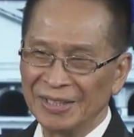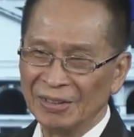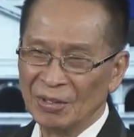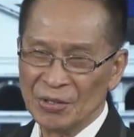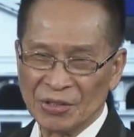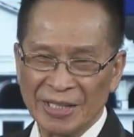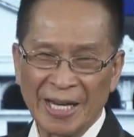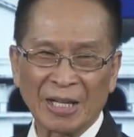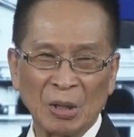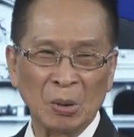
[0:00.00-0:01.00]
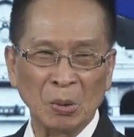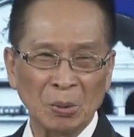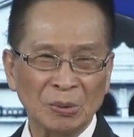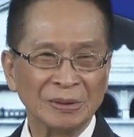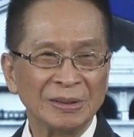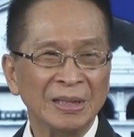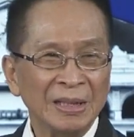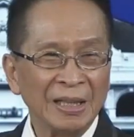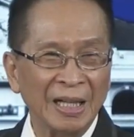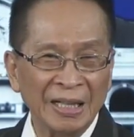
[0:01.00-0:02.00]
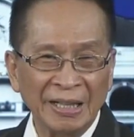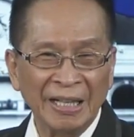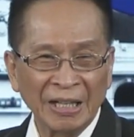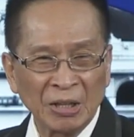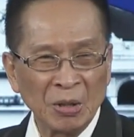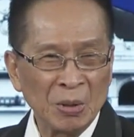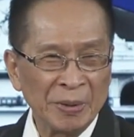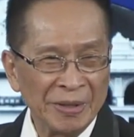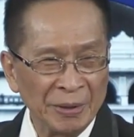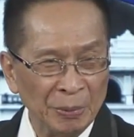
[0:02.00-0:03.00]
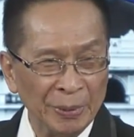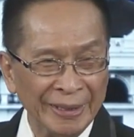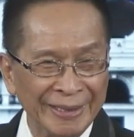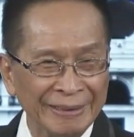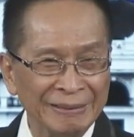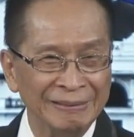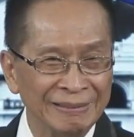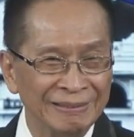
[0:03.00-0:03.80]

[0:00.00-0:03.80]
There is an echo in the wind.